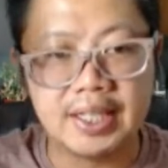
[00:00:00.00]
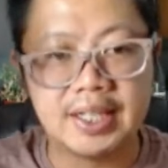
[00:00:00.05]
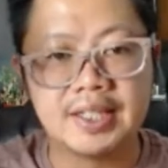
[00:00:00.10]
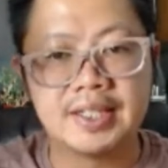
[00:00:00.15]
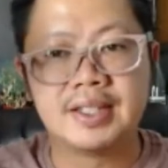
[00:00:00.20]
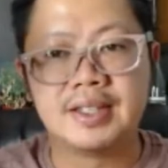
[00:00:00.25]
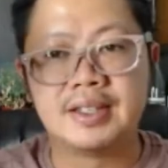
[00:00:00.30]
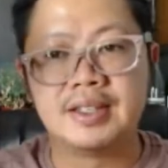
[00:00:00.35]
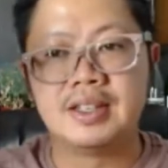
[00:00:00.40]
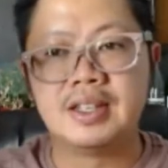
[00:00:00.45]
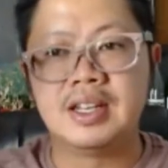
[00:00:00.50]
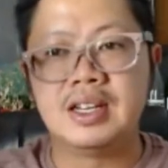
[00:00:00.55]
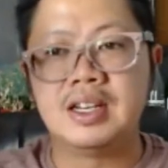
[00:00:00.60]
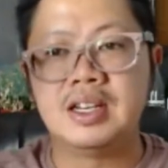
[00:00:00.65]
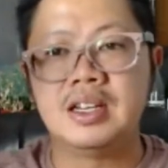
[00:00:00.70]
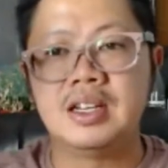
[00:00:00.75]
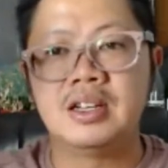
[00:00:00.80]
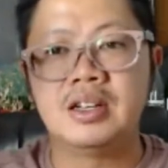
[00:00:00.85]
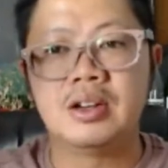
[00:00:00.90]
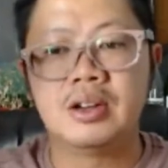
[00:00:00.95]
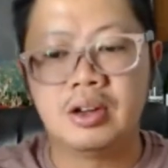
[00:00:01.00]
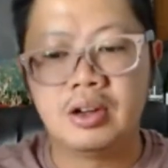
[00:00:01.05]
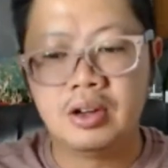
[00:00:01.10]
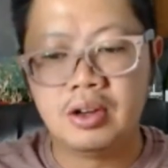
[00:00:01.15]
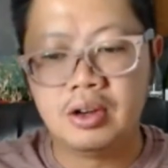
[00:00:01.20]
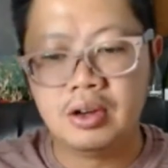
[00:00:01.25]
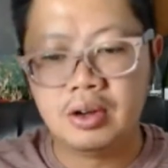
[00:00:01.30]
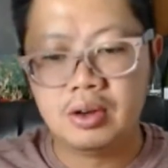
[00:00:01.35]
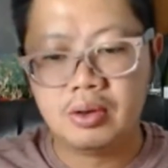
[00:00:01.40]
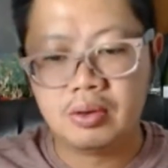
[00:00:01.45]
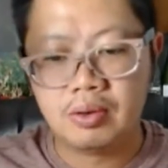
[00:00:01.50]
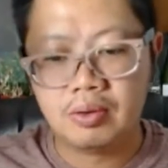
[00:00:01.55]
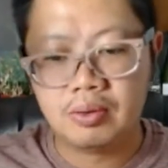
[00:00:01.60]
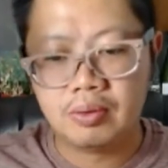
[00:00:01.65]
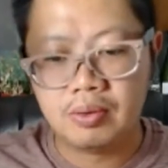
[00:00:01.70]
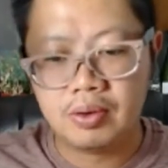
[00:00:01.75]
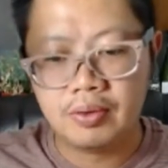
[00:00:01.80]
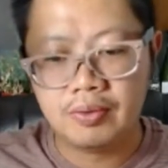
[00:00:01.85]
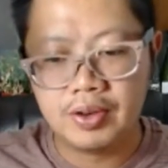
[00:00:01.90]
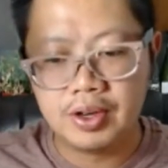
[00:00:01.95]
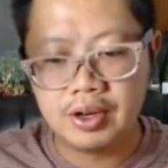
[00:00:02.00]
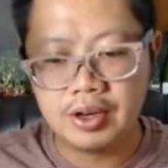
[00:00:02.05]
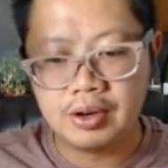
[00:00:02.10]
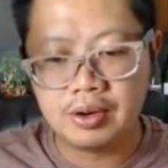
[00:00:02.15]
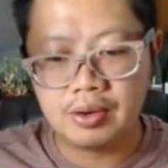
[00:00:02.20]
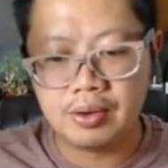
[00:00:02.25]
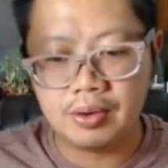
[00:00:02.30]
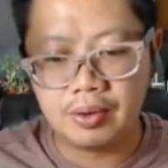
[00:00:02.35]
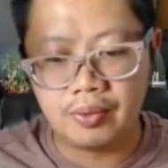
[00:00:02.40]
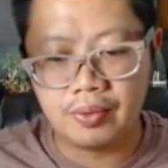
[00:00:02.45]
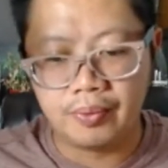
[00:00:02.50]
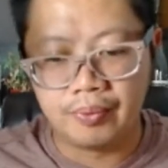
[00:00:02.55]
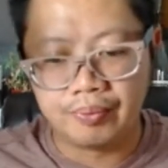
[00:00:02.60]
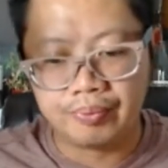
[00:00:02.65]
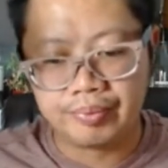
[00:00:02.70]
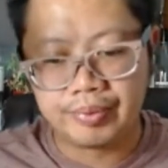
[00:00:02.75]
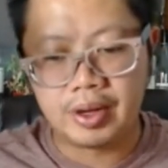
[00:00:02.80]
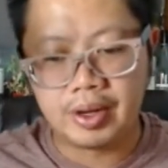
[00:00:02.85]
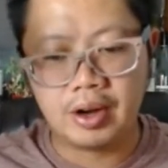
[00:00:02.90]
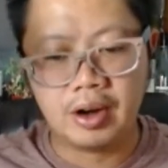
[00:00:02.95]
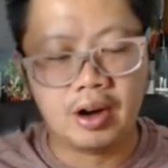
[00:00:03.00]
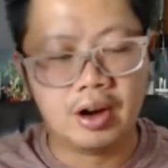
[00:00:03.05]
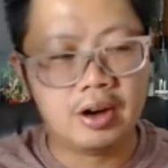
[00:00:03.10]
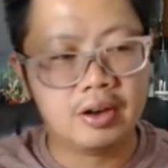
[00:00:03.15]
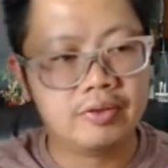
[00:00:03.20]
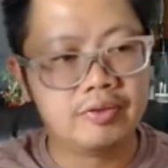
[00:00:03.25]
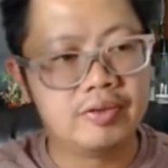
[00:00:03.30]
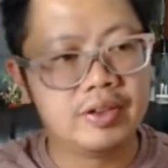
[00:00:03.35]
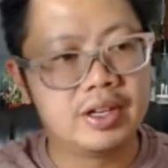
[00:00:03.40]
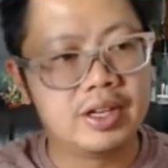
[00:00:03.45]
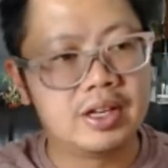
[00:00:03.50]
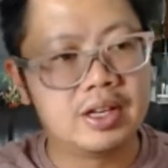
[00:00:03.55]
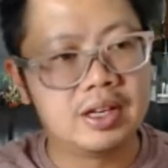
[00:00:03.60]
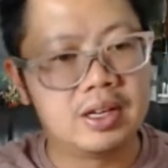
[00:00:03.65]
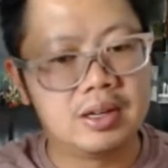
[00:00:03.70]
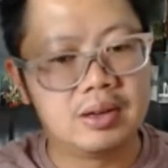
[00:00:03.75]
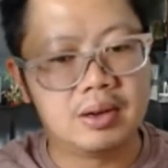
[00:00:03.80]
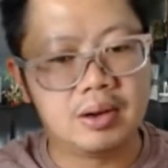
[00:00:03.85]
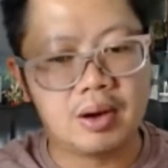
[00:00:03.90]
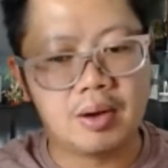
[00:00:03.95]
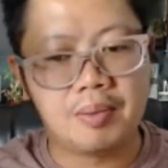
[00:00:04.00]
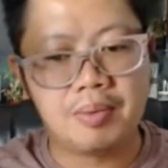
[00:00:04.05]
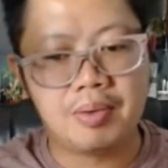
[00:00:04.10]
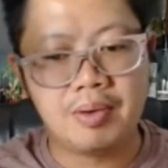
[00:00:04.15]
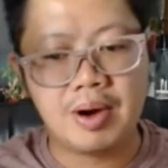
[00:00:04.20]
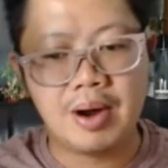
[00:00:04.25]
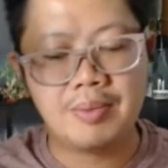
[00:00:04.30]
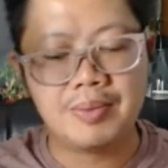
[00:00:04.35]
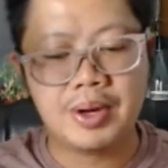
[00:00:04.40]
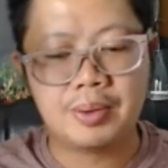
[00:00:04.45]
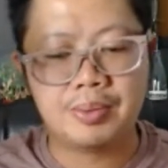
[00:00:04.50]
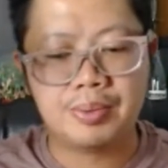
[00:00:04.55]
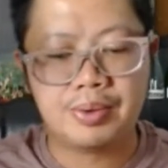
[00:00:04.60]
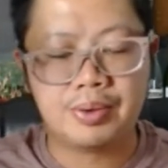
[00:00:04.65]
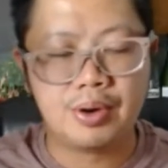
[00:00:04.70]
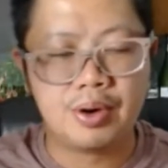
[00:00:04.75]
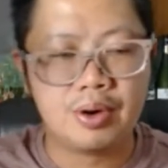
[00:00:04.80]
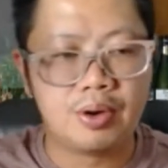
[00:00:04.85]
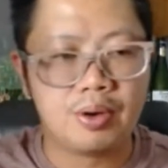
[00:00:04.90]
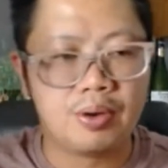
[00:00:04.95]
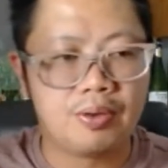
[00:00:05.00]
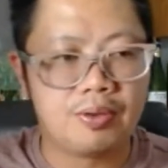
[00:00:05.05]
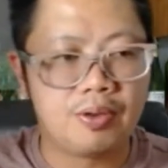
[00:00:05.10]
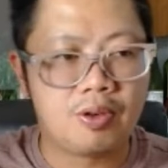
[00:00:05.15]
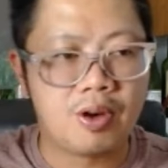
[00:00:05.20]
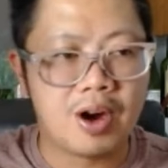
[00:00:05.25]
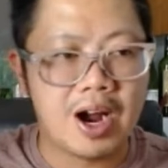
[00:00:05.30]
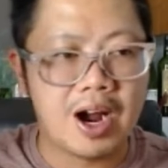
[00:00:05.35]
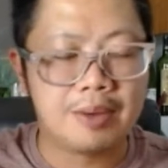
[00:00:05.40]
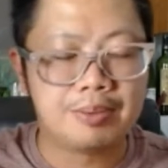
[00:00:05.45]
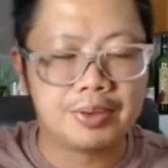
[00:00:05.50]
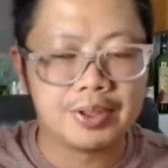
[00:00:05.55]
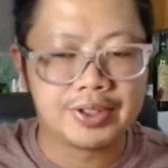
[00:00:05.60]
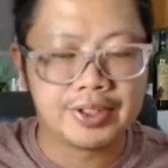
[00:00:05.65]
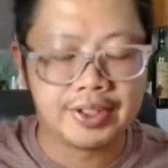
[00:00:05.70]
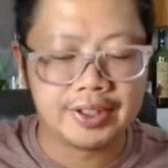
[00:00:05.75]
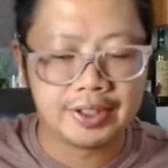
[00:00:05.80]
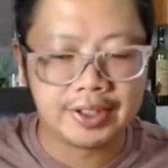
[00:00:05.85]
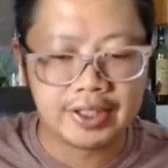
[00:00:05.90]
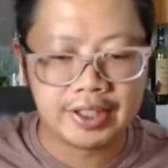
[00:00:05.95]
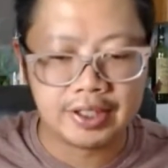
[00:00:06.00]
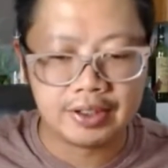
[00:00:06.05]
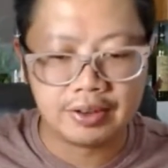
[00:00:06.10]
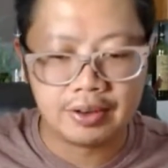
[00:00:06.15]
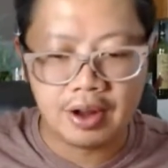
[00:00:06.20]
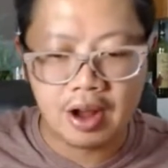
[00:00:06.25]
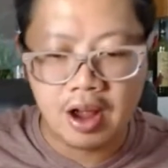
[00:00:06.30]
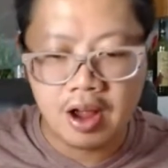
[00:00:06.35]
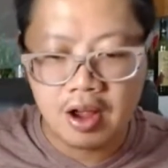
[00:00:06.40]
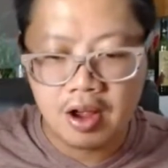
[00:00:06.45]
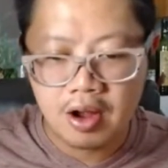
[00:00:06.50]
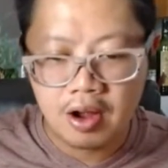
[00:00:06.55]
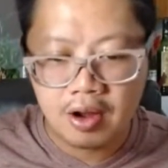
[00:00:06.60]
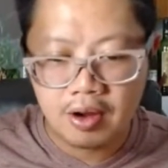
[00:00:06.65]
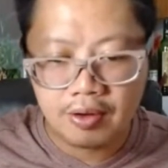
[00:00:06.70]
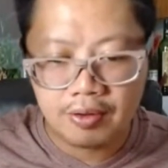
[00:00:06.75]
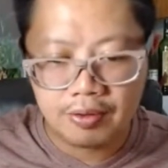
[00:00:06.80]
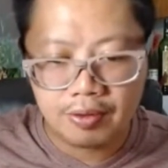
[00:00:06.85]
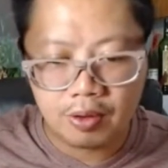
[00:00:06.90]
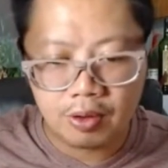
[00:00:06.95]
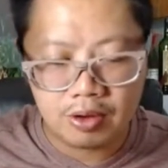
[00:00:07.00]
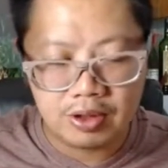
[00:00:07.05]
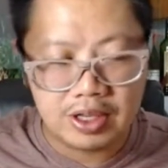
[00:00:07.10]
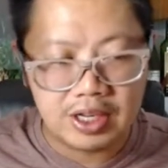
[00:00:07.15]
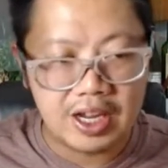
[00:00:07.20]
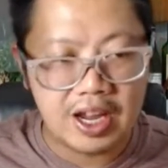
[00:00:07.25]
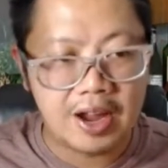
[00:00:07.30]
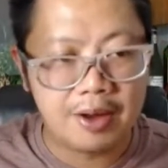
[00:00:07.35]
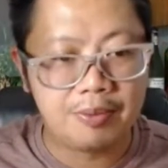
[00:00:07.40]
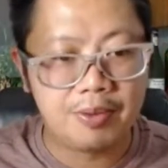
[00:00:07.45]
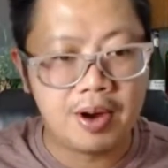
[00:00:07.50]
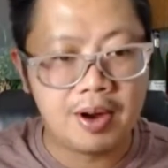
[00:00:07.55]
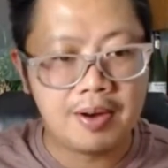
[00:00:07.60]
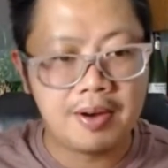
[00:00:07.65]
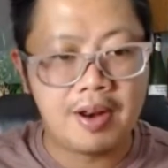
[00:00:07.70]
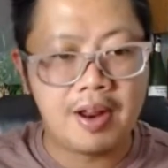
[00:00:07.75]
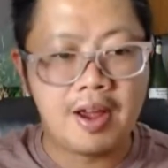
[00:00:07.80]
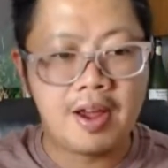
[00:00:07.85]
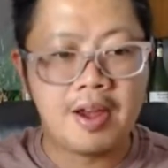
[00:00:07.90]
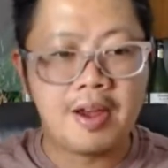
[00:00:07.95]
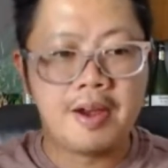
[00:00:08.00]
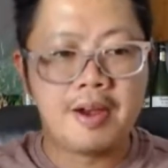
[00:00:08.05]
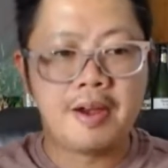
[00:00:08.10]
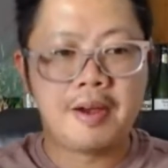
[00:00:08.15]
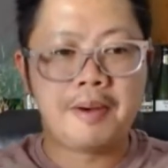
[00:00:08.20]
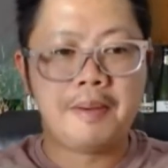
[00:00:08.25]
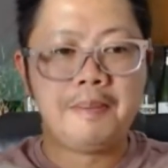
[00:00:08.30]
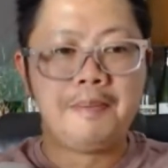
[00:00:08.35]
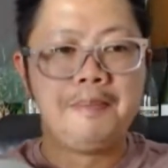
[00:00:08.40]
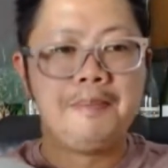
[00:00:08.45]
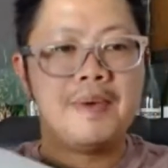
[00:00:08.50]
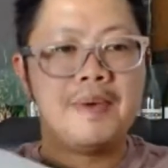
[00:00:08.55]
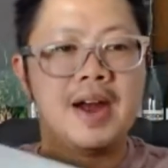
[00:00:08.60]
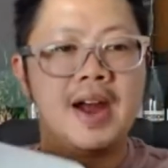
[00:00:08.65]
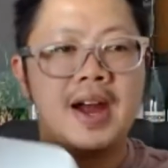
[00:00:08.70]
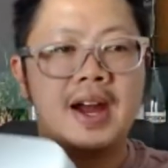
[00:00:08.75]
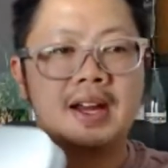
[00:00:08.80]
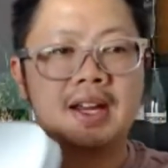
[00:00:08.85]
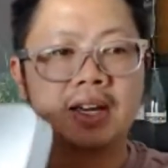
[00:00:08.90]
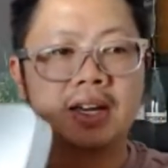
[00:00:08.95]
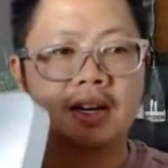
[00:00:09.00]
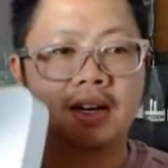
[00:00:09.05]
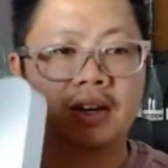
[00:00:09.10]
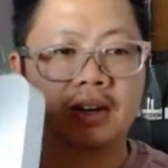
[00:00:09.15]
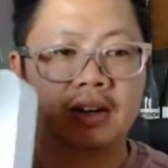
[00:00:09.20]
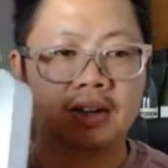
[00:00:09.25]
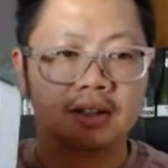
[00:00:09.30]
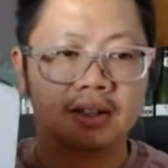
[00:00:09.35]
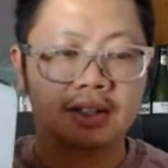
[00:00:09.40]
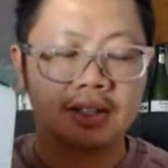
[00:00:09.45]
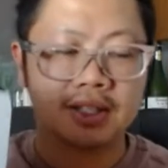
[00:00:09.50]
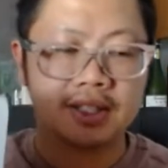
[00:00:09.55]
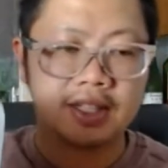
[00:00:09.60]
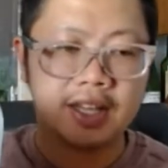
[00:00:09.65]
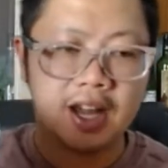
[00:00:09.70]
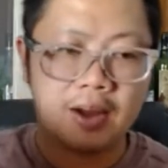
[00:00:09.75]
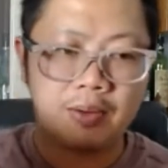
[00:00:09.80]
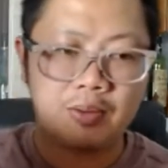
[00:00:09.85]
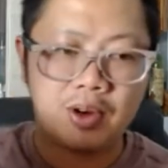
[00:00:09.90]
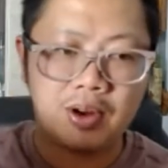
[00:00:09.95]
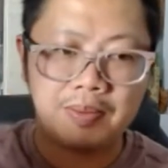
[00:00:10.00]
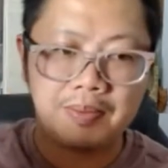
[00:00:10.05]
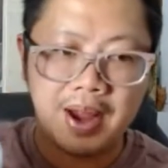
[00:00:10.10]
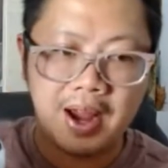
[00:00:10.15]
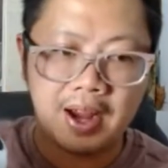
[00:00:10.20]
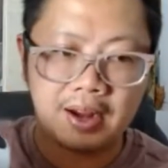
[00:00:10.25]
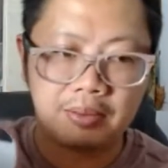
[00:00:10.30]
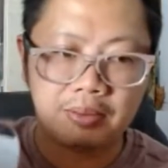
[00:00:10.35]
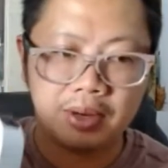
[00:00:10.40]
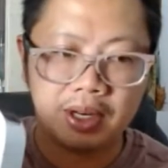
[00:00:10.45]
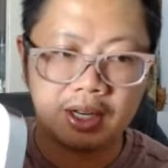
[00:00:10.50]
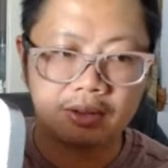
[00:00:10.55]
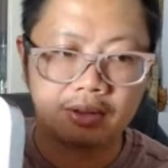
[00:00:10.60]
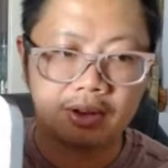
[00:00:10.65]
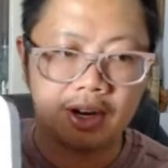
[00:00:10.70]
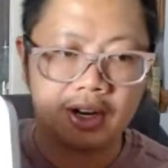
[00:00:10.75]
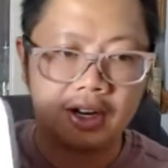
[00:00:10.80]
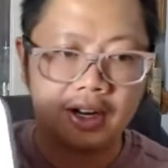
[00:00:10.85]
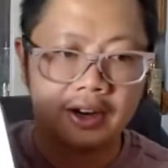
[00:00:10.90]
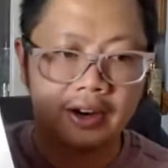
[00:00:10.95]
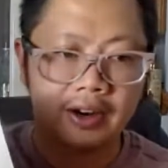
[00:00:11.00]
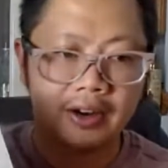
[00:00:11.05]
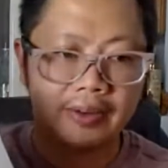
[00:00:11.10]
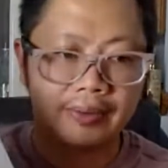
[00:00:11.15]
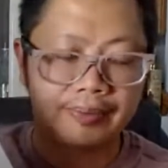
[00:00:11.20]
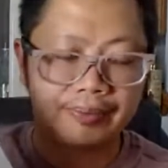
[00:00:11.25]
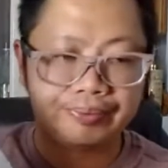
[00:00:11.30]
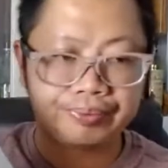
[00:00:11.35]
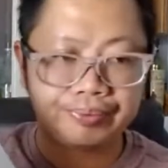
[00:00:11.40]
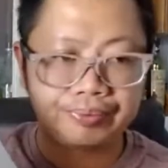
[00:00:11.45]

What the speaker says: is the review of the Premiere Pro for Apple Silicon for the M1 Mac. This is the M1 Mac Mini right here.